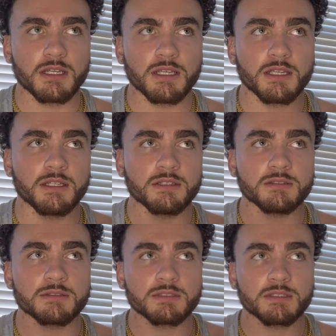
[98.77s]

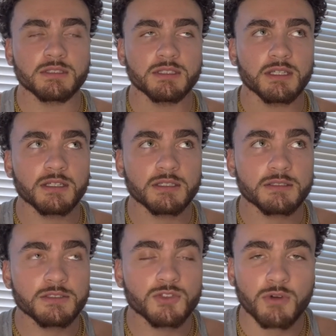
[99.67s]
in the
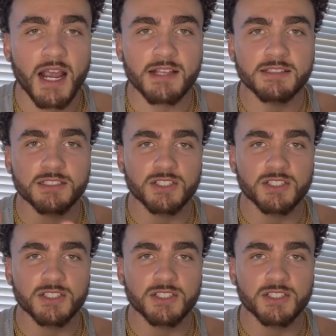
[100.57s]
drastic